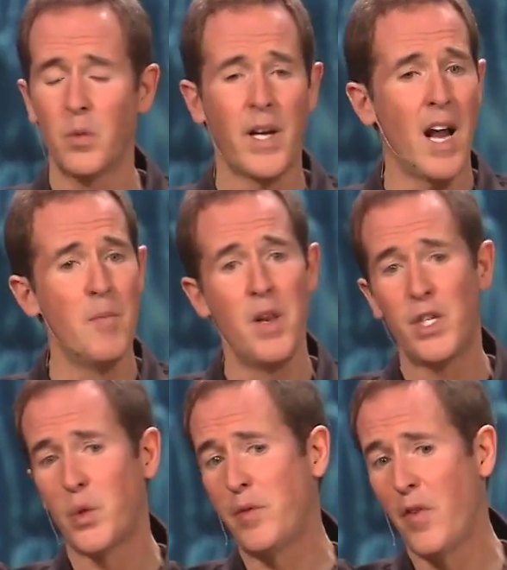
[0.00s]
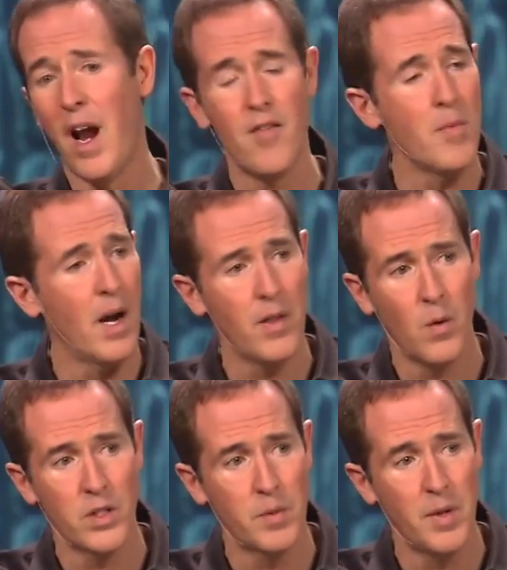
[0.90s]
We got a ministry for everybody that
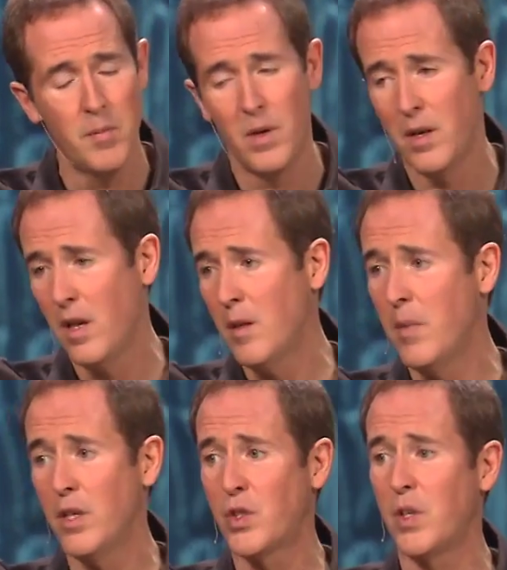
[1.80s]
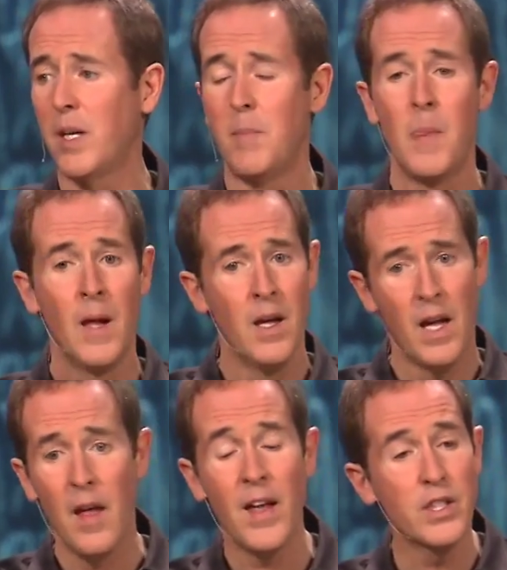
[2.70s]
wants to be in the ministry, and
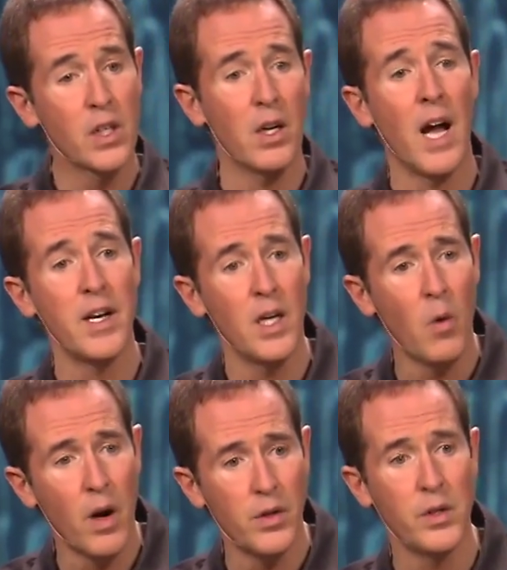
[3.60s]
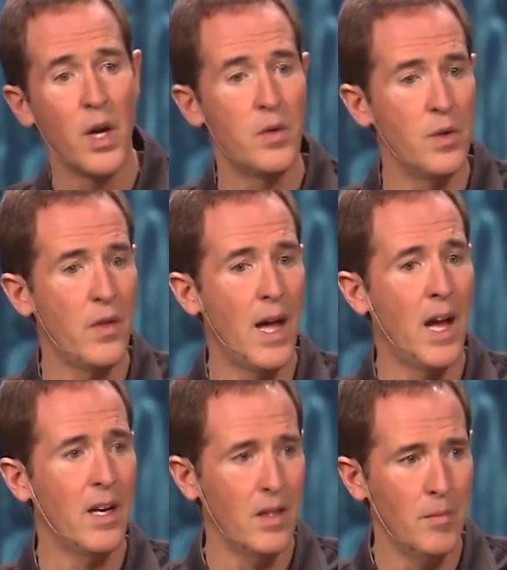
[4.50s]
hey, that's a good idea, why don't you go do that?